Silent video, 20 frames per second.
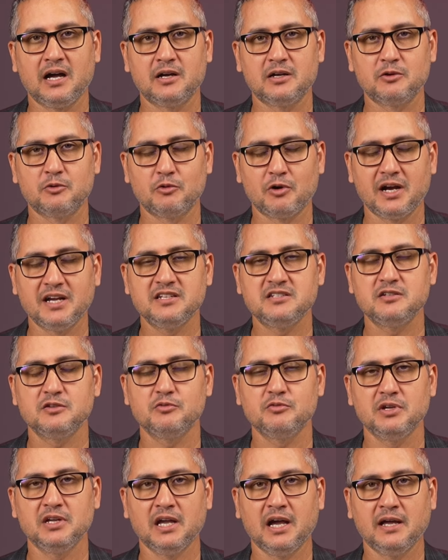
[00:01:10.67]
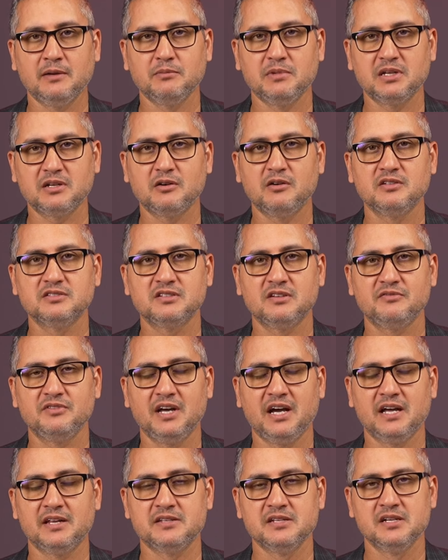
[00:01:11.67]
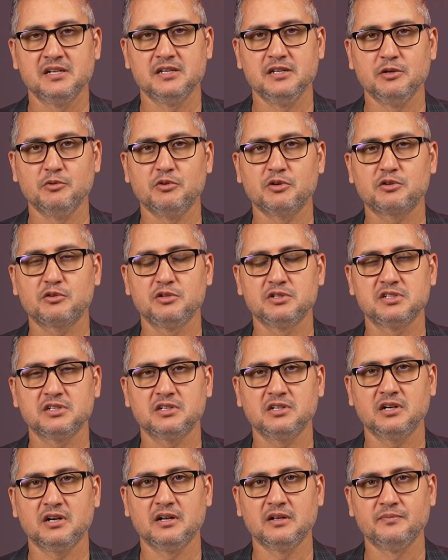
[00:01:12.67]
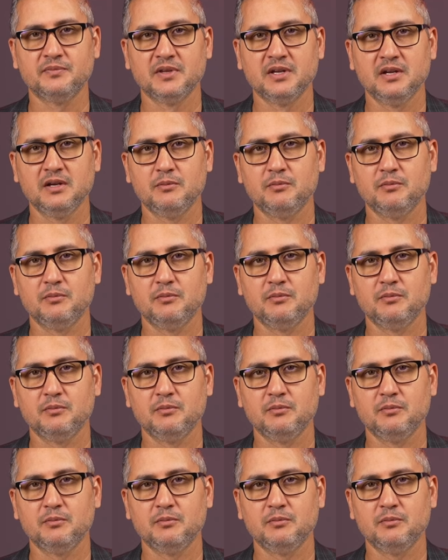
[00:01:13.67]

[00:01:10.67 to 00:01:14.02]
right away. And because of that, they were critical.